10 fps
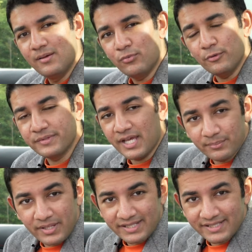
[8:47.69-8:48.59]
Pop
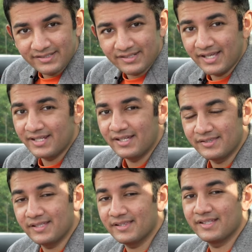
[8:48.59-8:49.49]
that back in, and I
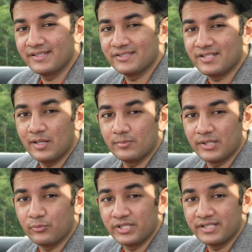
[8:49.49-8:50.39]
think it's time
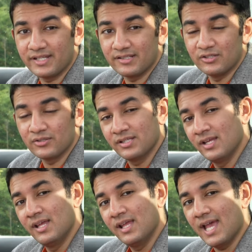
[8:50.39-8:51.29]
that we take a look
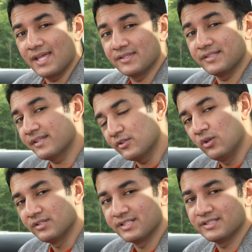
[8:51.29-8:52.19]
at the
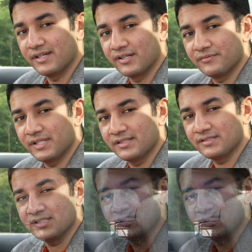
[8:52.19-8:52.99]
technology side of things.